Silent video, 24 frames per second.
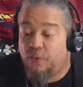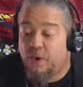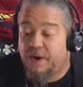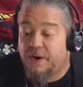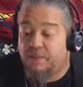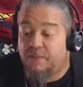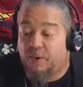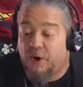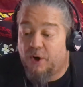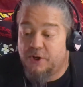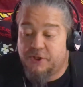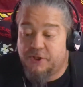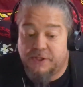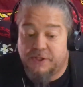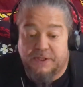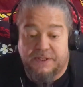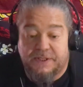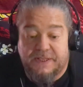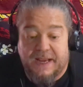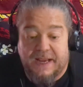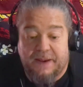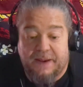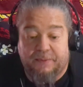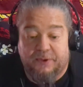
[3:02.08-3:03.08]
margin to
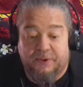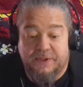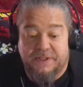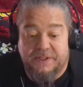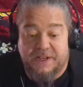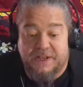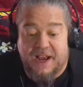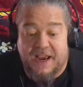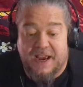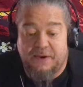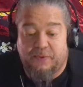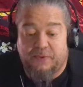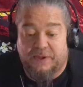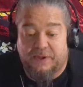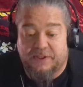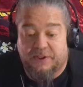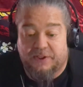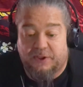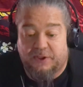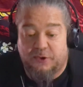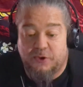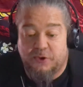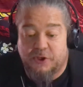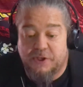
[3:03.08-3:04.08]
table his 9
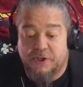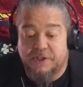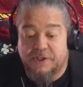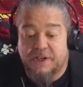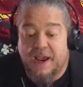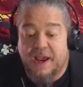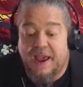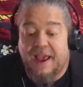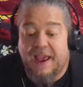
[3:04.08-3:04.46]
resolutions